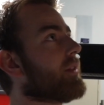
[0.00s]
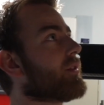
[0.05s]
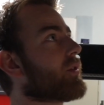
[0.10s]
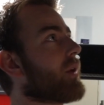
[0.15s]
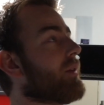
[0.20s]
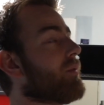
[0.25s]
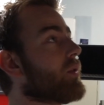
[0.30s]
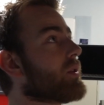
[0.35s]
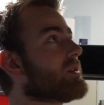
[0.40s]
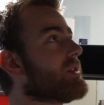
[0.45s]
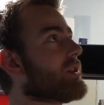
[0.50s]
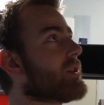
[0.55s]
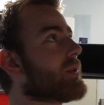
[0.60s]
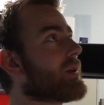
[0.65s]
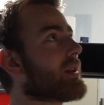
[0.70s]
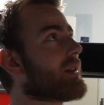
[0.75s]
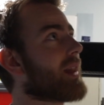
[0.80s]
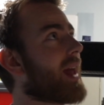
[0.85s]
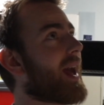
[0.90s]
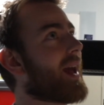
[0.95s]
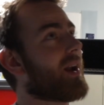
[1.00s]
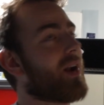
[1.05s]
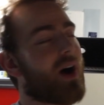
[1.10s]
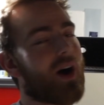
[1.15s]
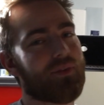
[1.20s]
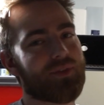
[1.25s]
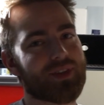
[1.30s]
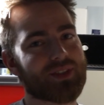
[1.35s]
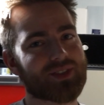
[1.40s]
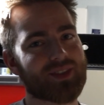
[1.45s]
so I've looked at doing that.
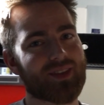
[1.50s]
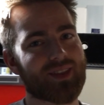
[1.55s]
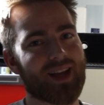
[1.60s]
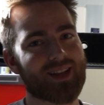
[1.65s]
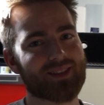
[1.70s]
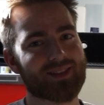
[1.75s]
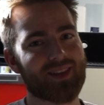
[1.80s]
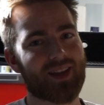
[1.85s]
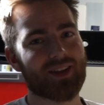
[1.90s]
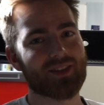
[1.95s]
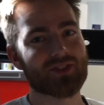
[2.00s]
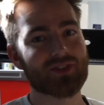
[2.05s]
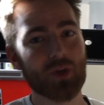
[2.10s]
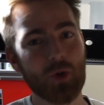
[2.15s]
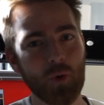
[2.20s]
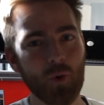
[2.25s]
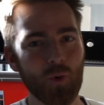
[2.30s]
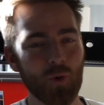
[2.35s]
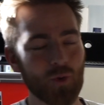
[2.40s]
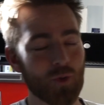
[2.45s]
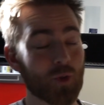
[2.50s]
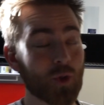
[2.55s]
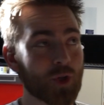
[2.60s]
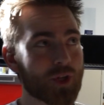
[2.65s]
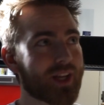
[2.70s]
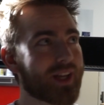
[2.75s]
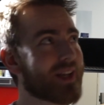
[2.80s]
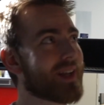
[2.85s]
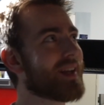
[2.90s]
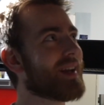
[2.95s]
Obviously that's not as cool
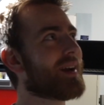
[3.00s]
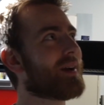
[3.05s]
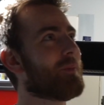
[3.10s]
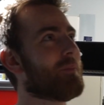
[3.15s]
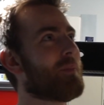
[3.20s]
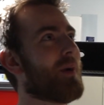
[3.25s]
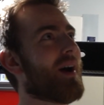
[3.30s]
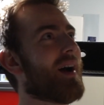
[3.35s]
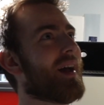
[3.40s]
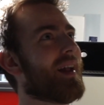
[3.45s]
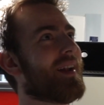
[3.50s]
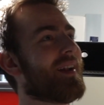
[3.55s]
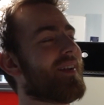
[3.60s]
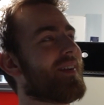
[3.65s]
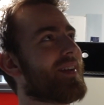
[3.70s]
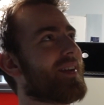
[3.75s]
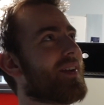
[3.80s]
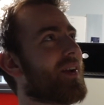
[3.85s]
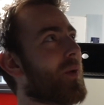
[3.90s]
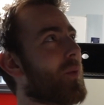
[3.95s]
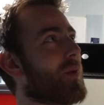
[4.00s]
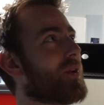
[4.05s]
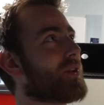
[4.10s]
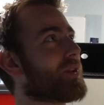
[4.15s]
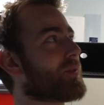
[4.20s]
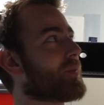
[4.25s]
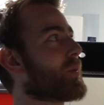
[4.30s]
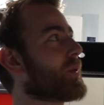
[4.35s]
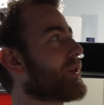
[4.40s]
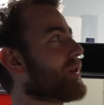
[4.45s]
looking, but you know, when
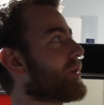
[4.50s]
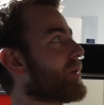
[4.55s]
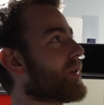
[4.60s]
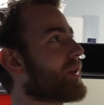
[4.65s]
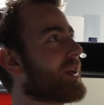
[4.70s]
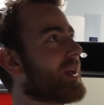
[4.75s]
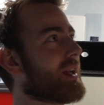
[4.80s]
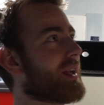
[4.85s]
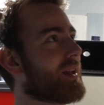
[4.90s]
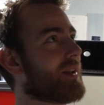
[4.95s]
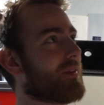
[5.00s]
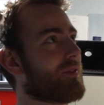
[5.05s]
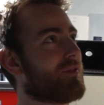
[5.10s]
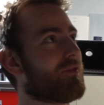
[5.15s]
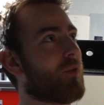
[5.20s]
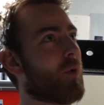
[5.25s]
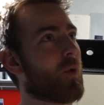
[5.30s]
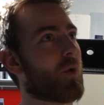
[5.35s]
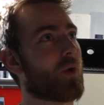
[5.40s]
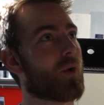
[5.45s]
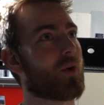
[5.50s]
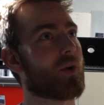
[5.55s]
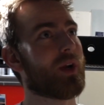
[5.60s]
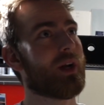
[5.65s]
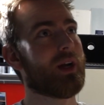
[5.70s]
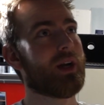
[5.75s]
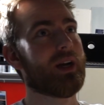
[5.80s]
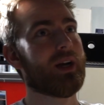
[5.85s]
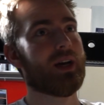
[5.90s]
you're looking for